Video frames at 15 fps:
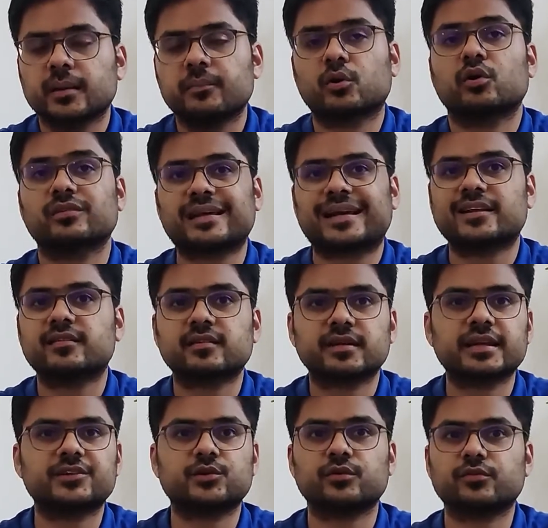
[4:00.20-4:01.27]
because that is the
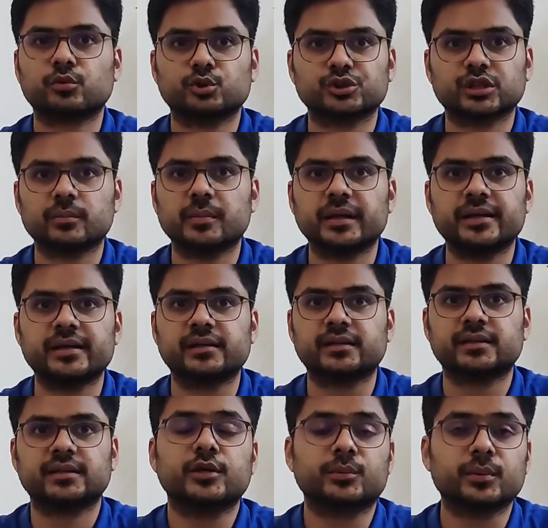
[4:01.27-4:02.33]
nature of social media.
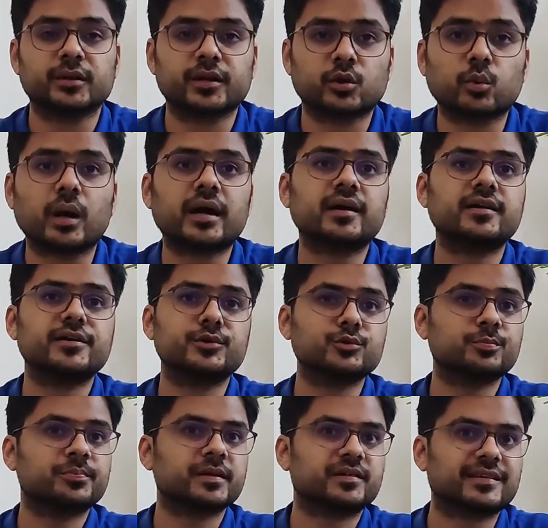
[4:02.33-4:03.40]
It will require you to
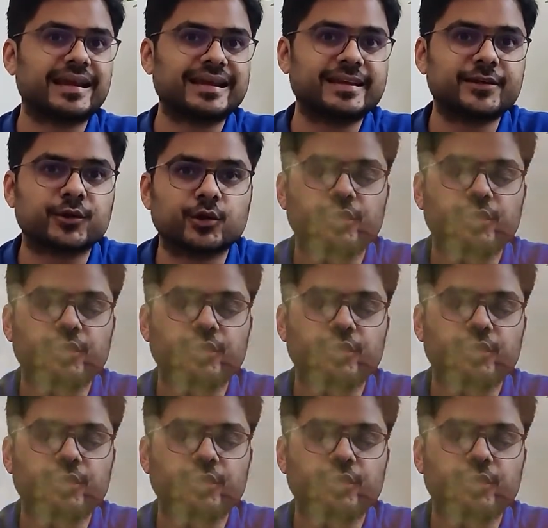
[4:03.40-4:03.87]
present your